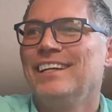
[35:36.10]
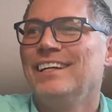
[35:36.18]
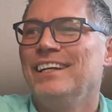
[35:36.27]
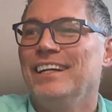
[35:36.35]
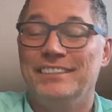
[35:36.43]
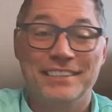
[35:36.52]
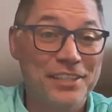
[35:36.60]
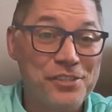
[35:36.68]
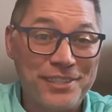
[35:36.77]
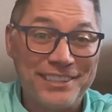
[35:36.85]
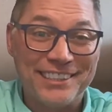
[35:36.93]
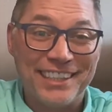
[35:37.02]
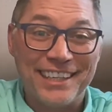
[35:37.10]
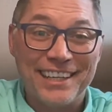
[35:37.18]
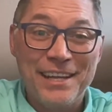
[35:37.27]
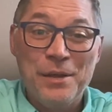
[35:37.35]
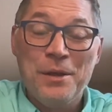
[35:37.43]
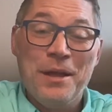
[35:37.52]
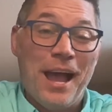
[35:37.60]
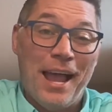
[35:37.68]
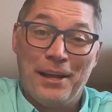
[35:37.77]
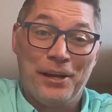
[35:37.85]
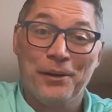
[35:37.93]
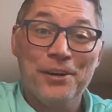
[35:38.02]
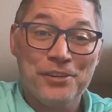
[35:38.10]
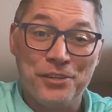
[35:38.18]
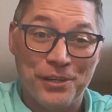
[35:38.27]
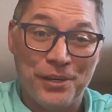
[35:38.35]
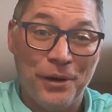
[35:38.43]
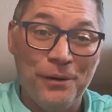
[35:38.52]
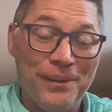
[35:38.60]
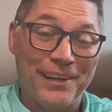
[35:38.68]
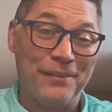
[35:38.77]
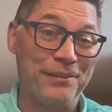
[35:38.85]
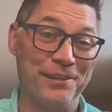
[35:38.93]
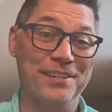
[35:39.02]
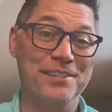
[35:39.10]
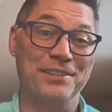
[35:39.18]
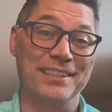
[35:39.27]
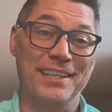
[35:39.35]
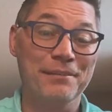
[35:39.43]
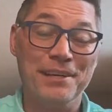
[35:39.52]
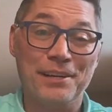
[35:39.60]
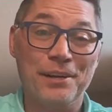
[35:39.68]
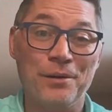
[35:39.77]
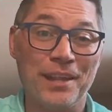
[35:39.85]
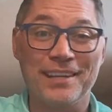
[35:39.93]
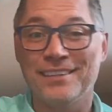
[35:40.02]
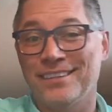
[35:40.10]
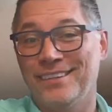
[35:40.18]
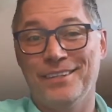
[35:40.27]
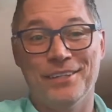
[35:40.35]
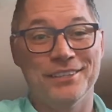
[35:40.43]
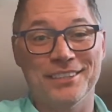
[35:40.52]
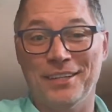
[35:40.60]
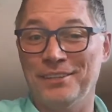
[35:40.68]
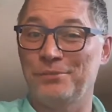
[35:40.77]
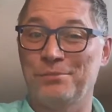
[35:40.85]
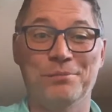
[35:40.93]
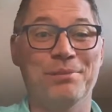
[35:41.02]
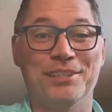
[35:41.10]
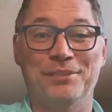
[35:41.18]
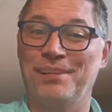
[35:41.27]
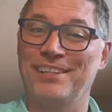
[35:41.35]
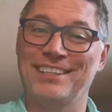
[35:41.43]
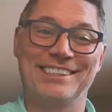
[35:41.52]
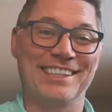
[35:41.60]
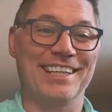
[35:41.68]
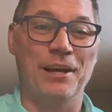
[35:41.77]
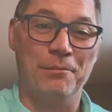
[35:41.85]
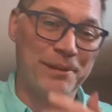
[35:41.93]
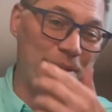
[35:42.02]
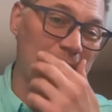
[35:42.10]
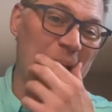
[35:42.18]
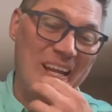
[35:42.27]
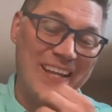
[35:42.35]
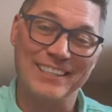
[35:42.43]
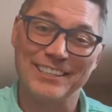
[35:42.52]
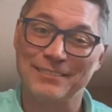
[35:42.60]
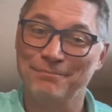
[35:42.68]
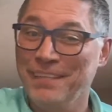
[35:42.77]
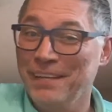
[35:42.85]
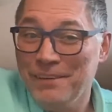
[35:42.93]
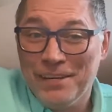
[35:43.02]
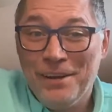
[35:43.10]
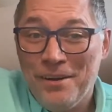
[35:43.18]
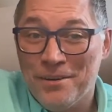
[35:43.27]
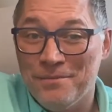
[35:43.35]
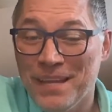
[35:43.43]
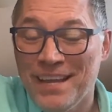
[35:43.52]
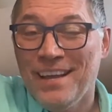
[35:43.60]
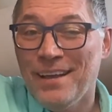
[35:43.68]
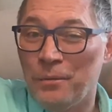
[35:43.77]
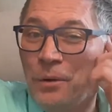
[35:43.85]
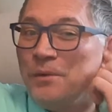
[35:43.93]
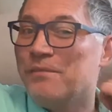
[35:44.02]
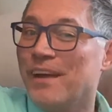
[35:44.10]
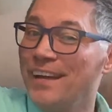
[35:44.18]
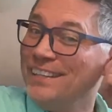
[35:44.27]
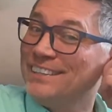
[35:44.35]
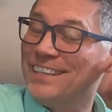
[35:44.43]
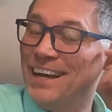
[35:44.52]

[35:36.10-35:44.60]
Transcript: It's interesting. I encourage you to go there if you're interested. Give it a go. Like install these WordPress plugins that can help with a lot of this. Give it a go. What we find is